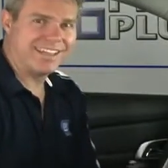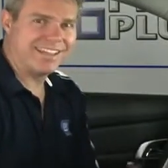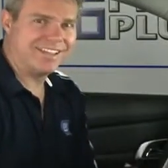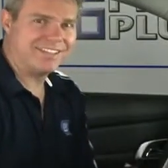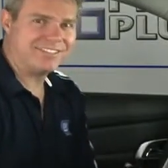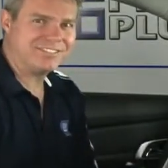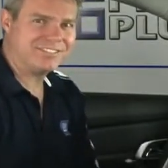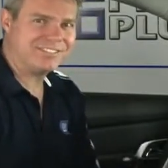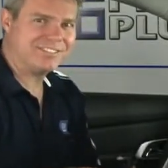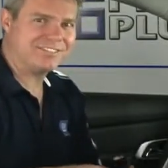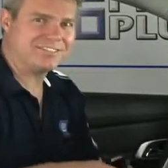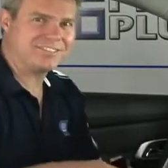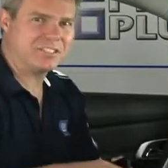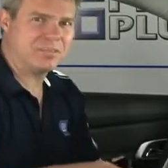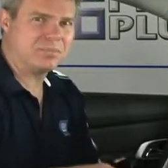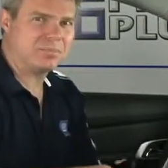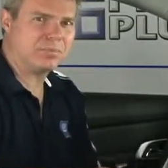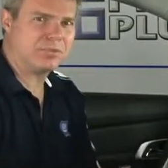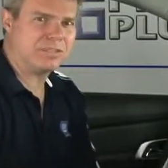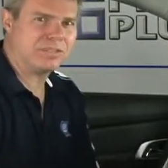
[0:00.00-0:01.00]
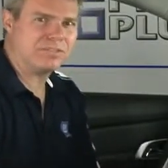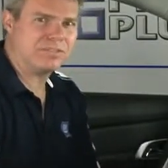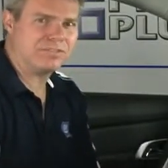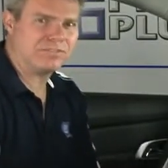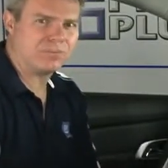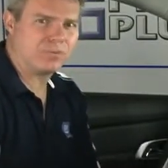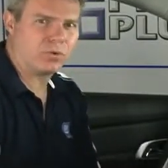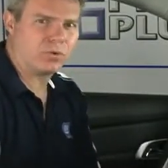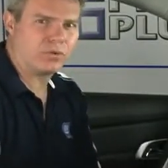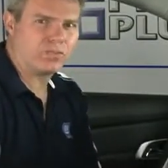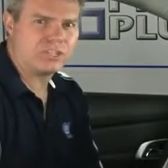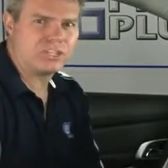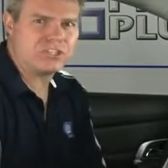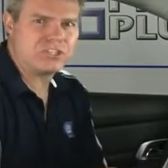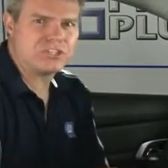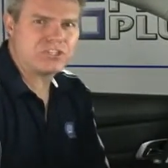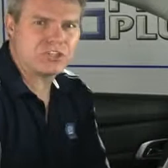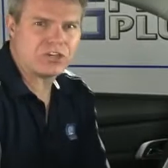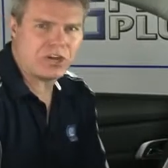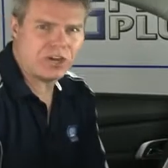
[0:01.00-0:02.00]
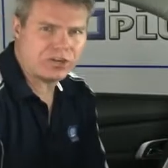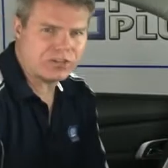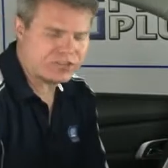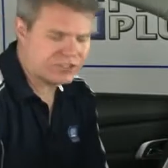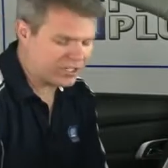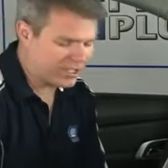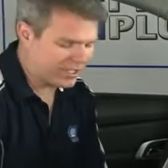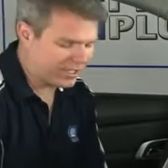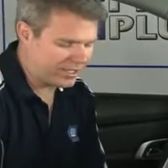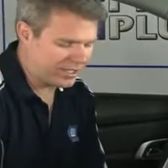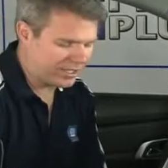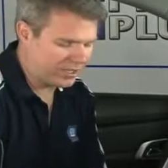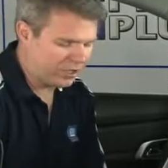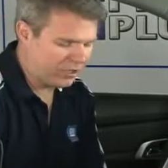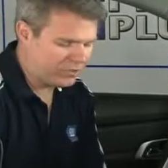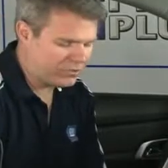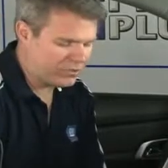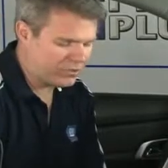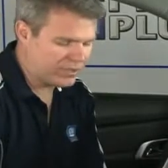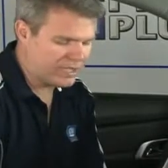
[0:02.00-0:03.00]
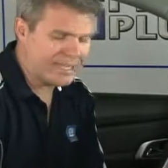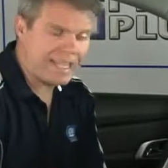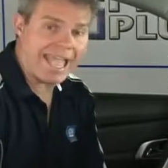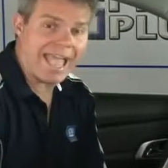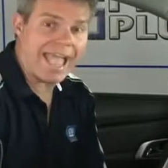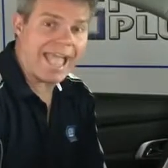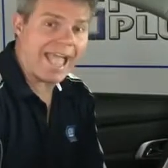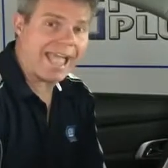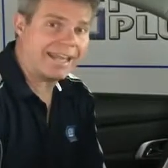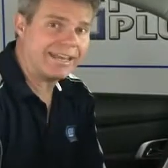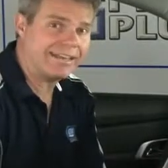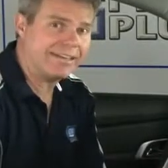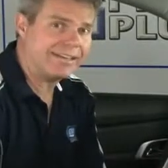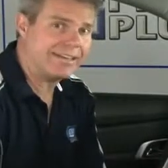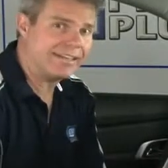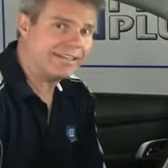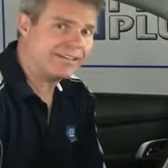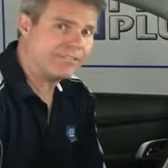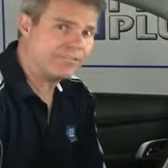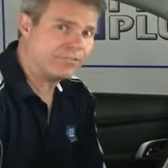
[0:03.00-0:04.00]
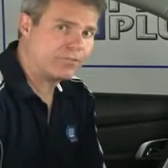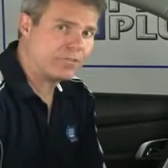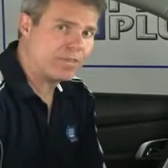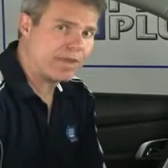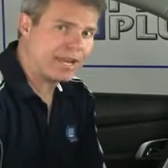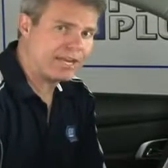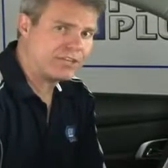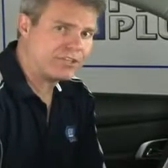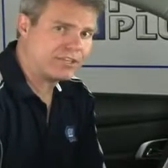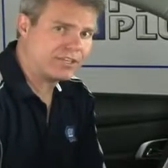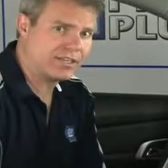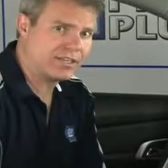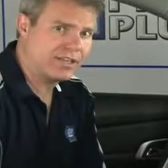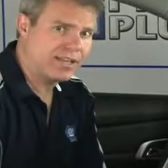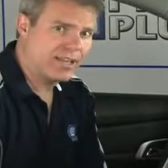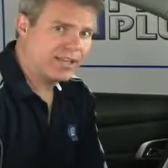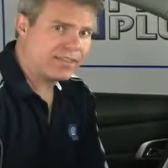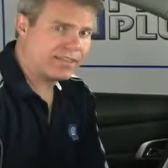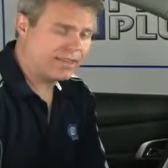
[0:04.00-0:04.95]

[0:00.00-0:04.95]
And this is simply for the charging and also the added information